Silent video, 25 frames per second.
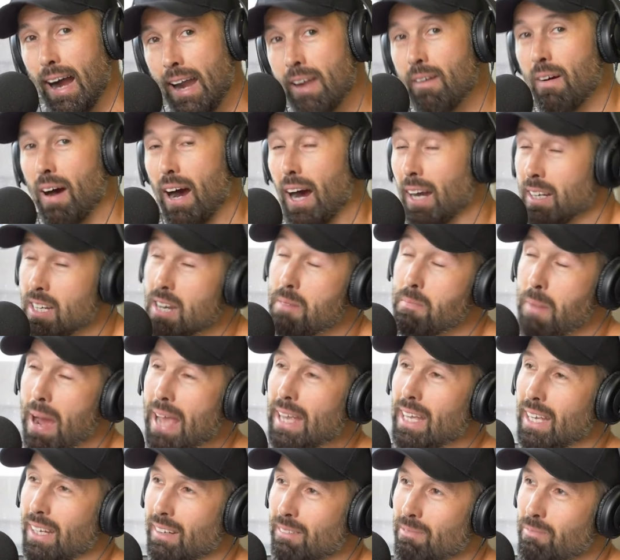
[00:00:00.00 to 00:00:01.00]
Anyway, I did
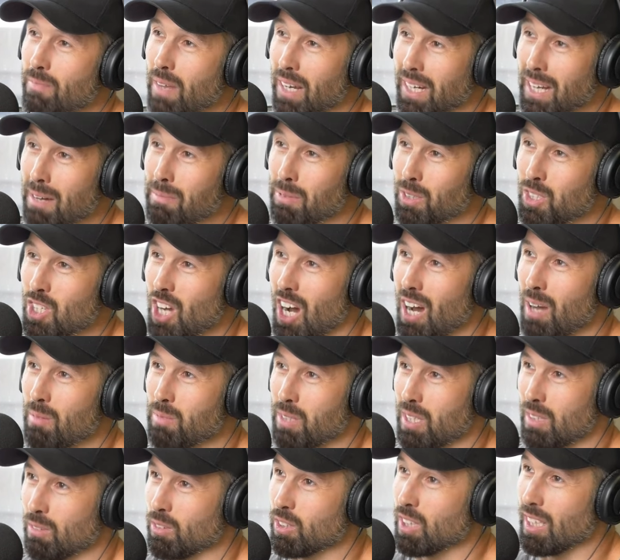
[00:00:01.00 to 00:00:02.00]
make it a couple of
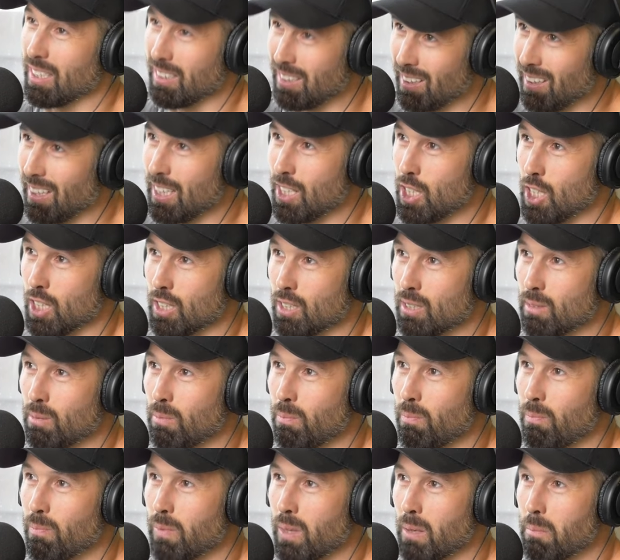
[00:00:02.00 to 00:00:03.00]
times and it was like delicious.
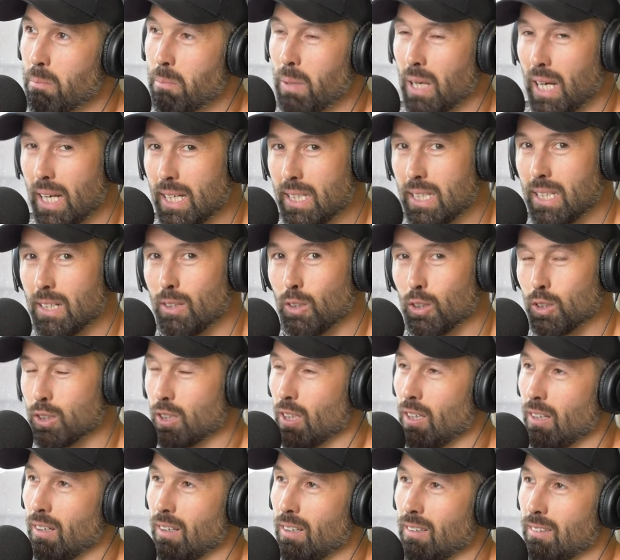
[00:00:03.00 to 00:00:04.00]
But I did
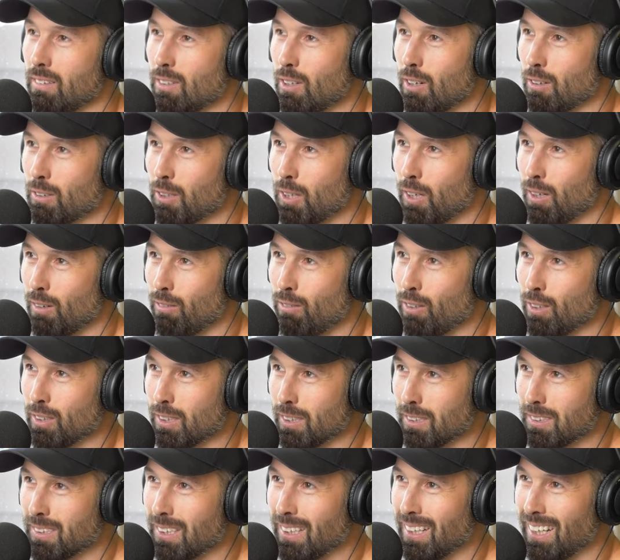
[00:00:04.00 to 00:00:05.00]
also not go to
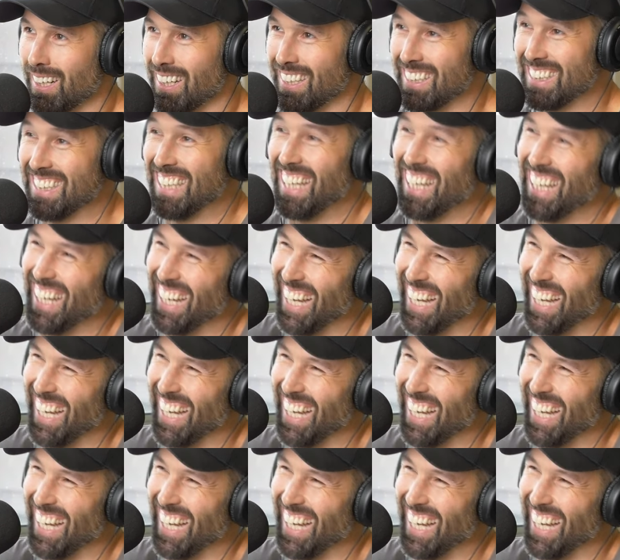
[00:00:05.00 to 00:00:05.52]
physics class